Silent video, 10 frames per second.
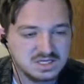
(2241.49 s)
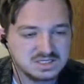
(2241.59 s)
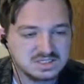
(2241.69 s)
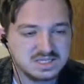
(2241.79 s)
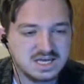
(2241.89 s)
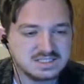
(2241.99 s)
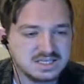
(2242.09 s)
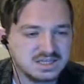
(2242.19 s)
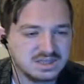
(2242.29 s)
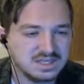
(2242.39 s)
So that's,
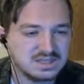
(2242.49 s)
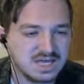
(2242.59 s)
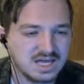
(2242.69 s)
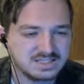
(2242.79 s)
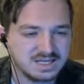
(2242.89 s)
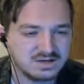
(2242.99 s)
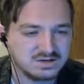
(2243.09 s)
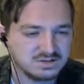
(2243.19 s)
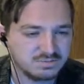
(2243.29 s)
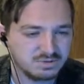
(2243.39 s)
I think that's how you're
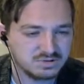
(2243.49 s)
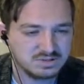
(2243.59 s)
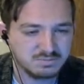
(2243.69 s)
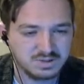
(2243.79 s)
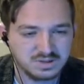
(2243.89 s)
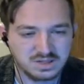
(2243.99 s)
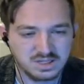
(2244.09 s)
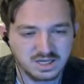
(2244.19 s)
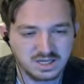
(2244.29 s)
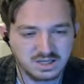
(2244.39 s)
supposed to beat the
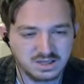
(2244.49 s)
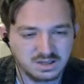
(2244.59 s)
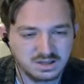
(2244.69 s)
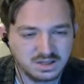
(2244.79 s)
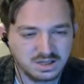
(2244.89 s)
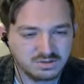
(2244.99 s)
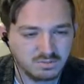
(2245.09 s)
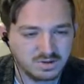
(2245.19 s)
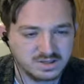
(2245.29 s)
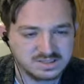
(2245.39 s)
Yeti at the
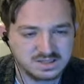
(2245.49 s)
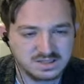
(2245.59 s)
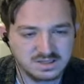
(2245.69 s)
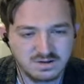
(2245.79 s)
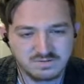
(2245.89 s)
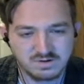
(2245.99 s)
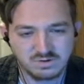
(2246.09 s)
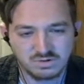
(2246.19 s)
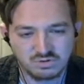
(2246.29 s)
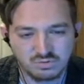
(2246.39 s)
race. And I think you have to do
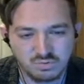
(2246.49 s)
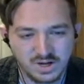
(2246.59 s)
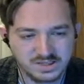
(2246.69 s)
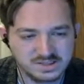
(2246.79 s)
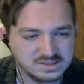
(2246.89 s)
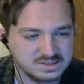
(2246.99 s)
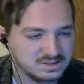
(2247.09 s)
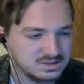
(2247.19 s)
it twice.